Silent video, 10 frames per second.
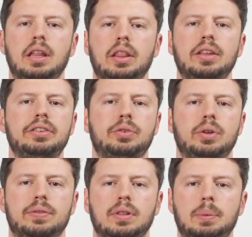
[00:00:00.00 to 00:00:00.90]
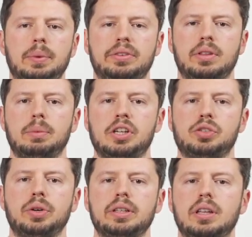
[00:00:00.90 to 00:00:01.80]
This drift limits the
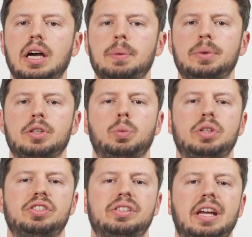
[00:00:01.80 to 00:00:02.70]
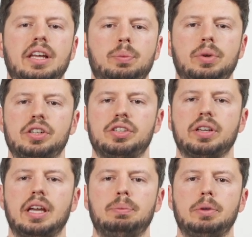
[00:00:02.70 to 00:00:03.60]
measuring time in which static pressure
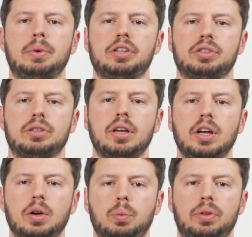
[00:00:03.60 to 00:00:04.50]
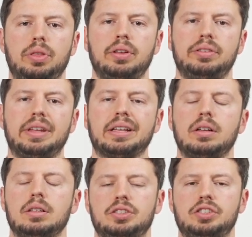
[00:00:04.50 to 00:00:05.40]
can be measured with this
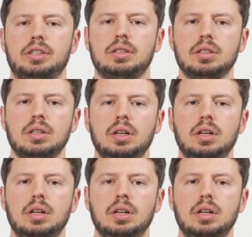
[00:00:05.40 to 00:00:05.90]
technology.